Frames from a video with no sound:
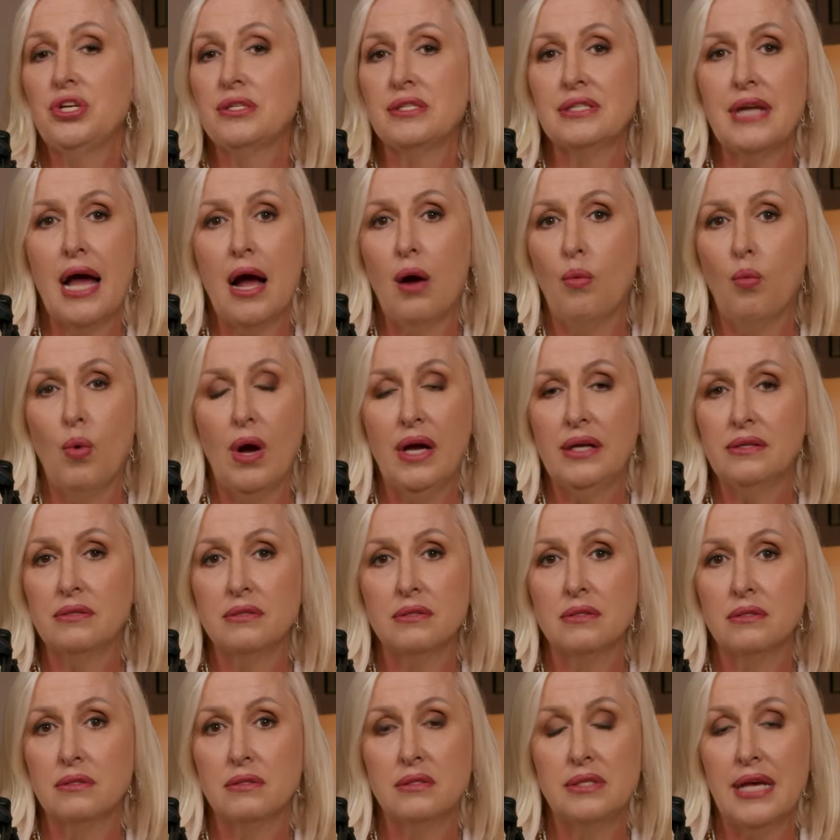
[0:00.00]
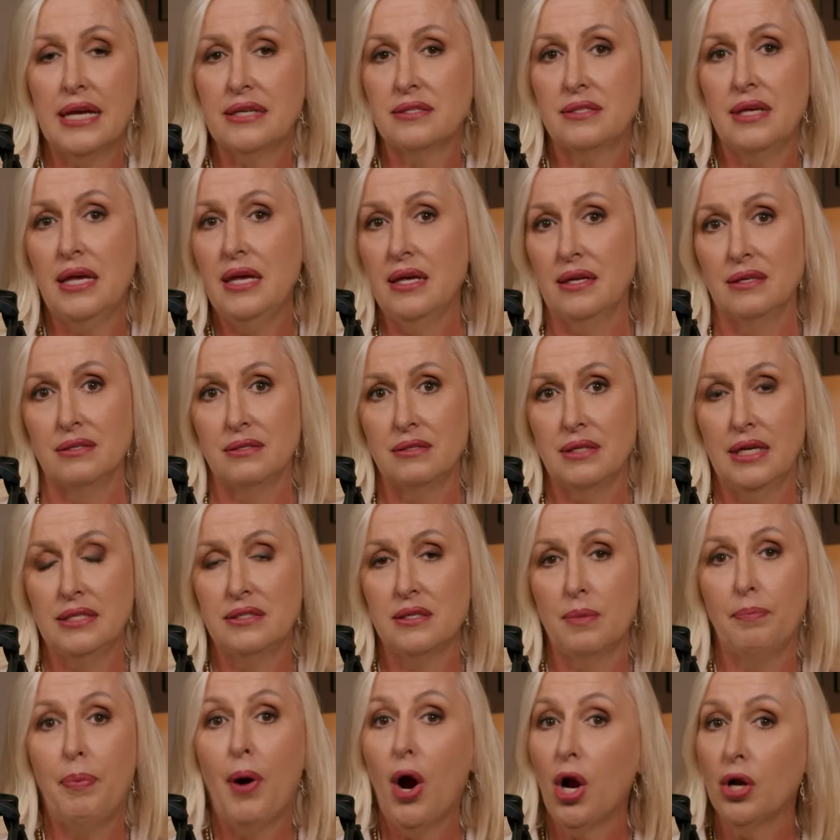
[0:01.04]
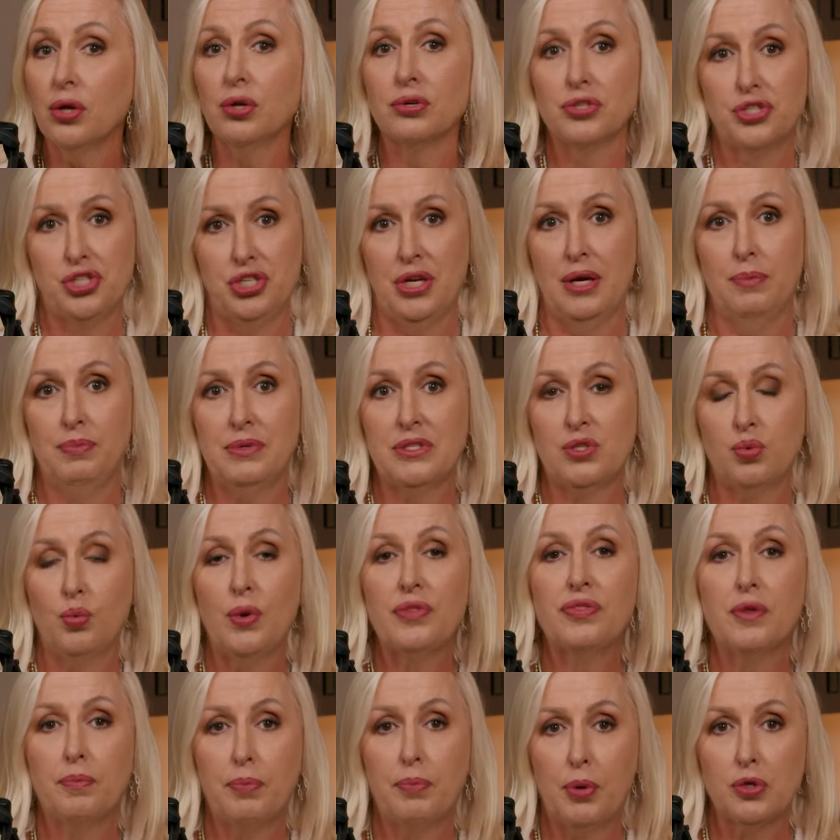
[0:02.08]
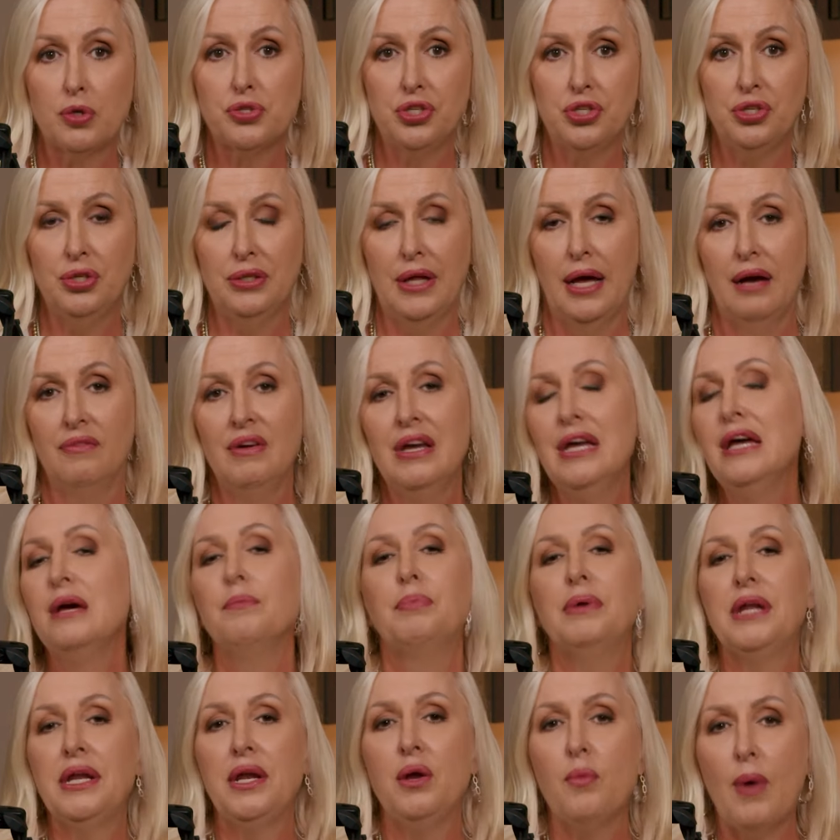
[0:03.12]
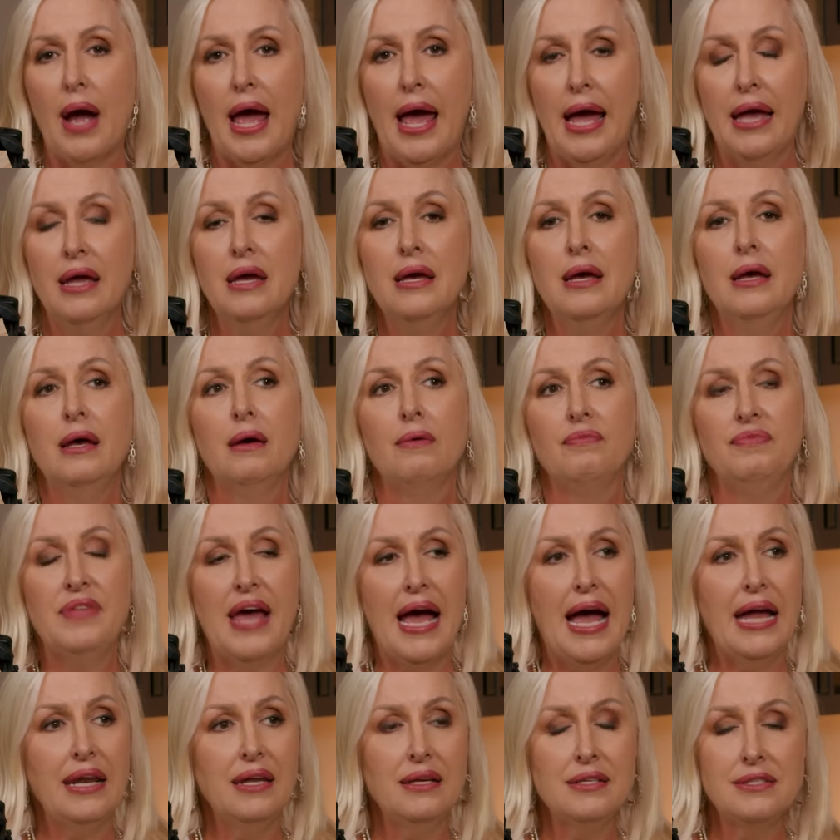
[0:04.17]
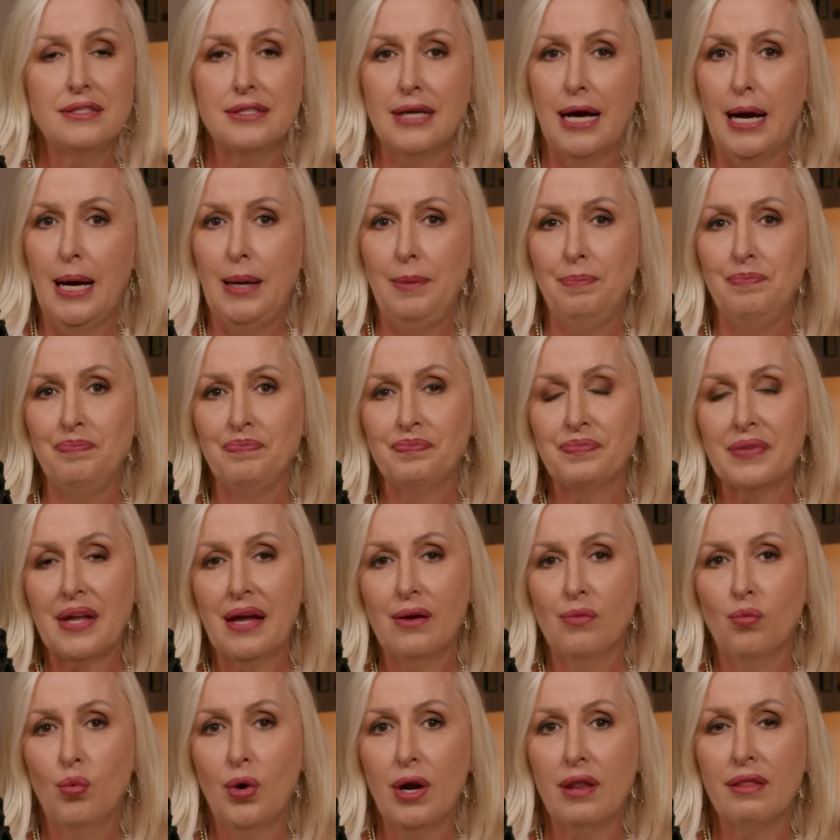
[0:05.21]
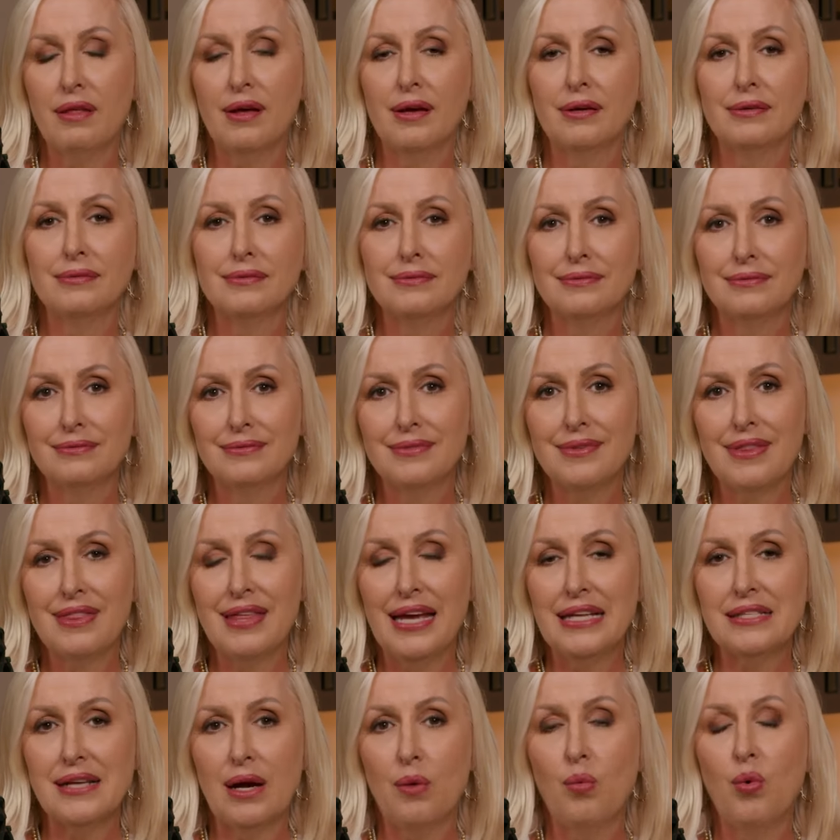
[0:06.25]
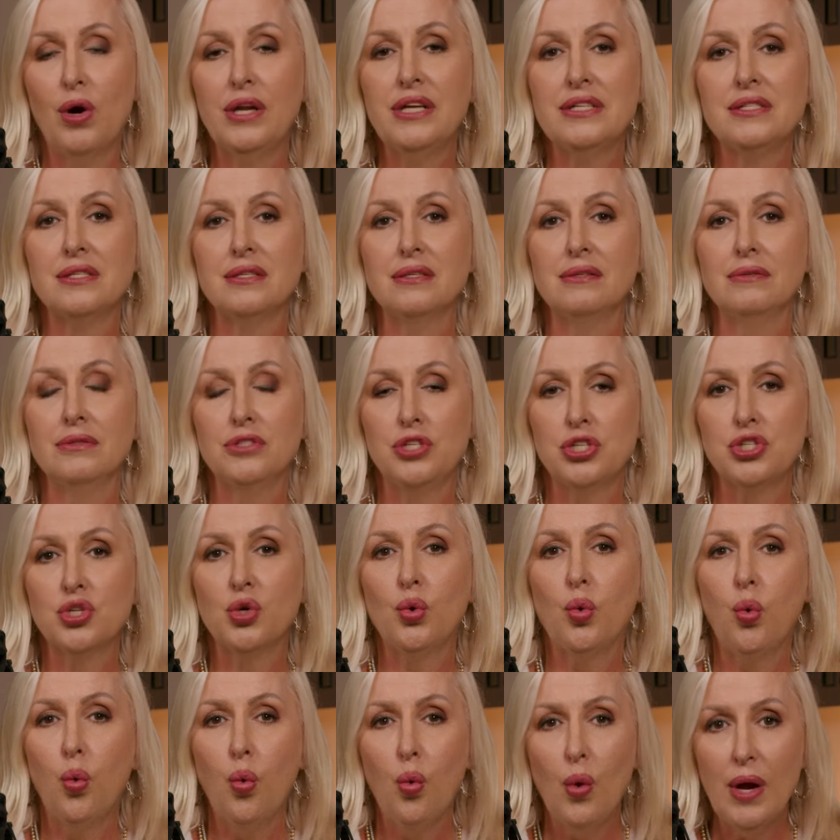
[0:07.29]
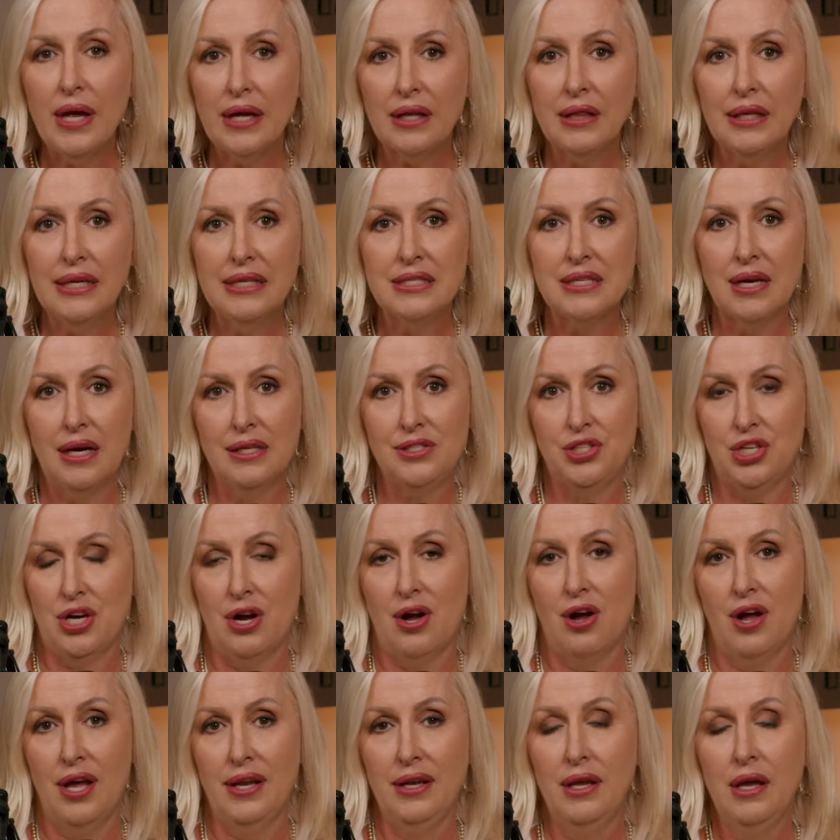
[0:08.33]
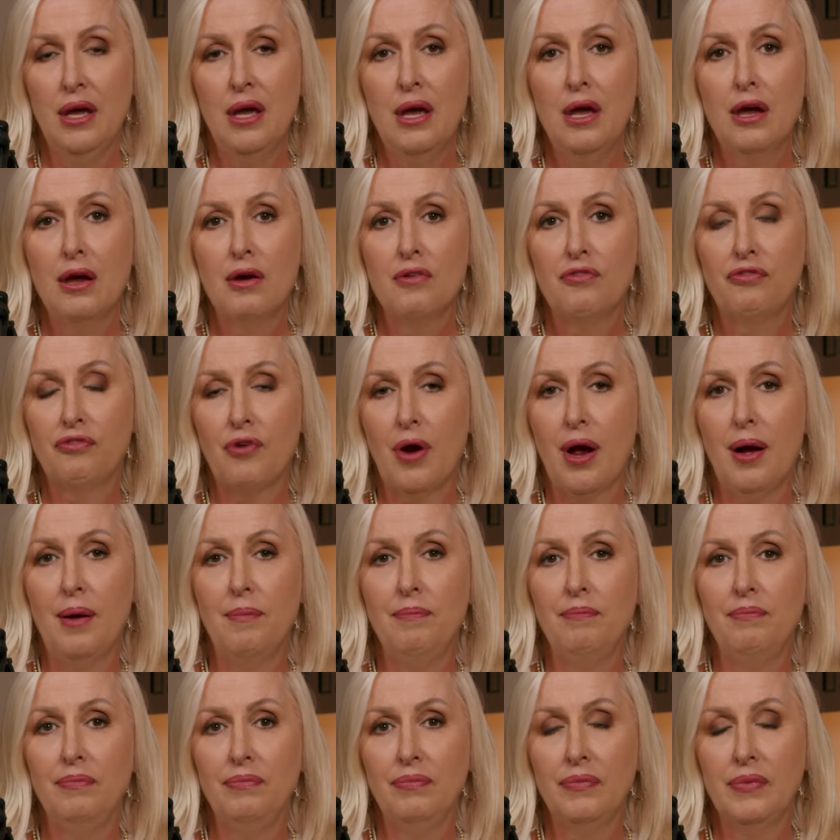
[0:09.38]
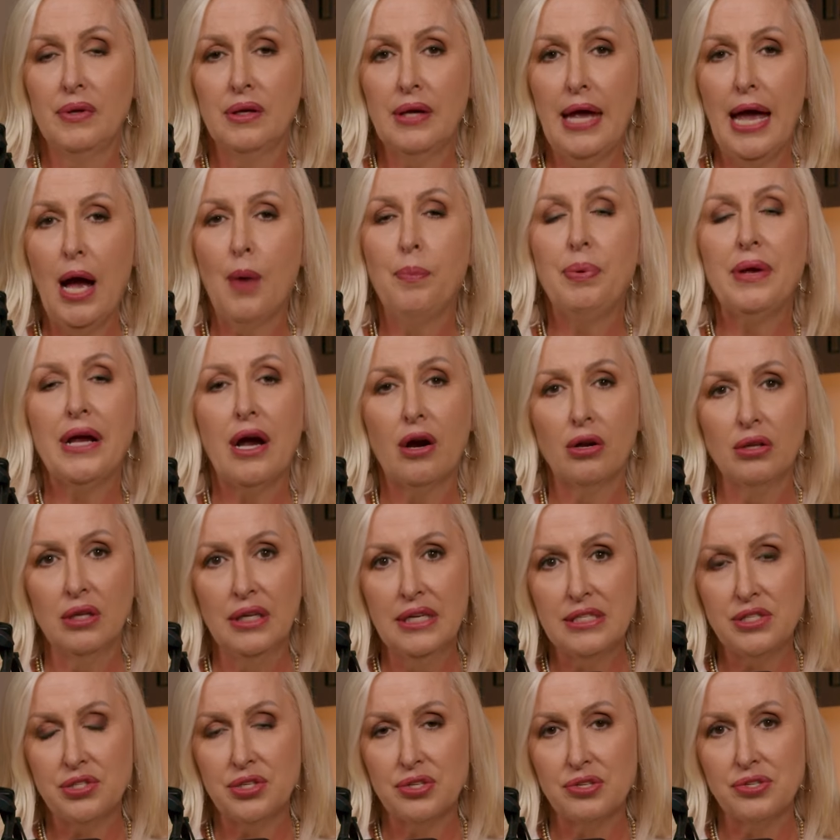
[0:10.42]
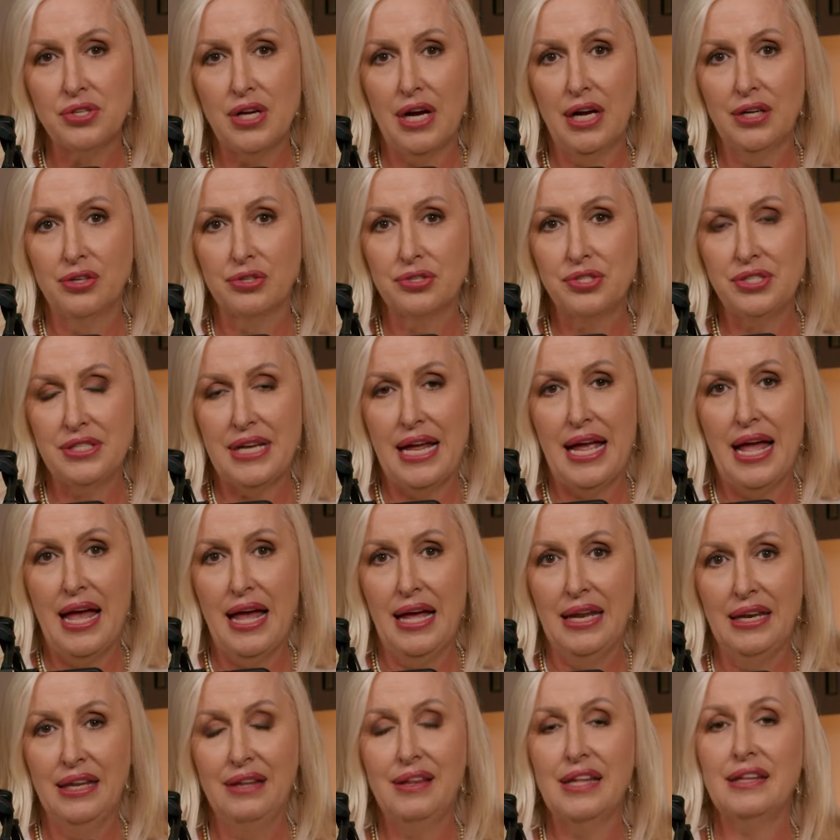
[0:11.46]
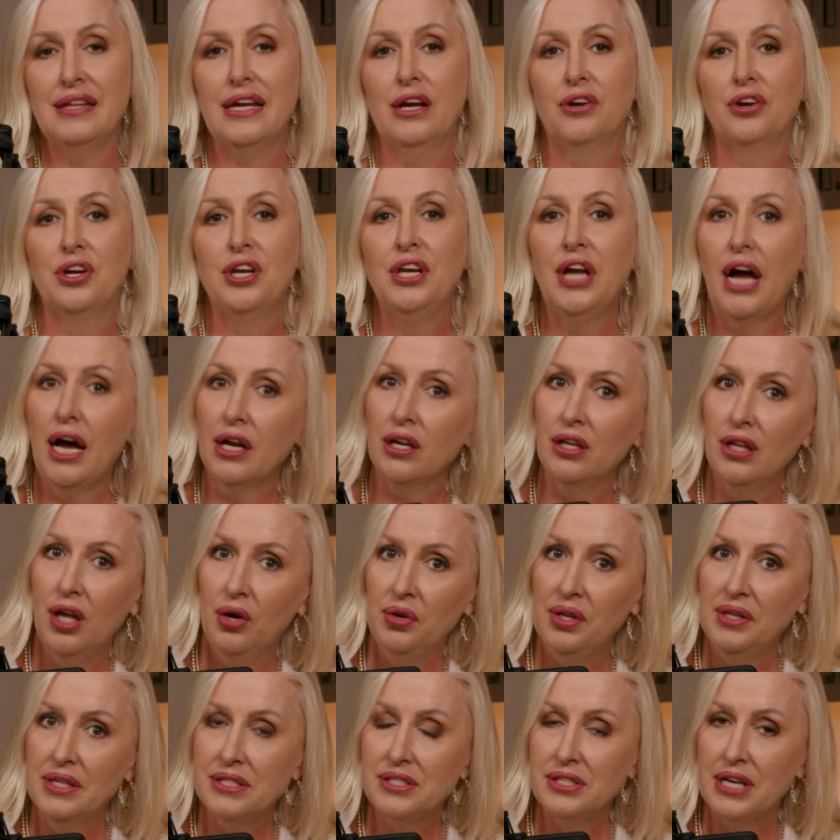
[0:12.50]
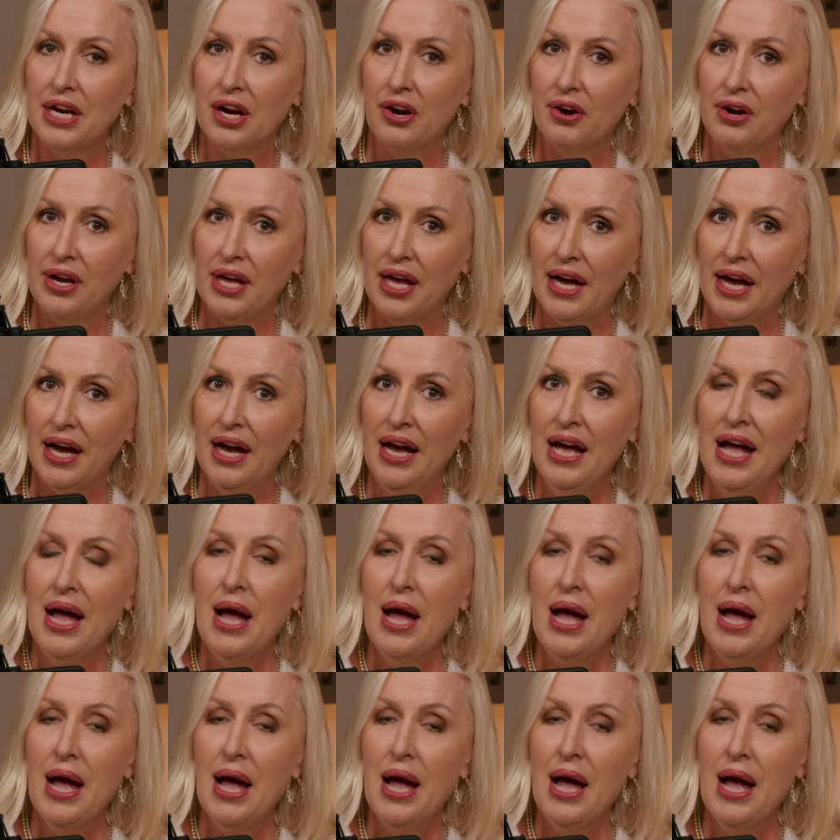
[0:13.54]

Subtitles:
is not what sex is. It's a partnership. It's with the person you love. But anyway, that is one of the things I wanted to just quickly touch on from helping our listeners understand that they are not alone in this area,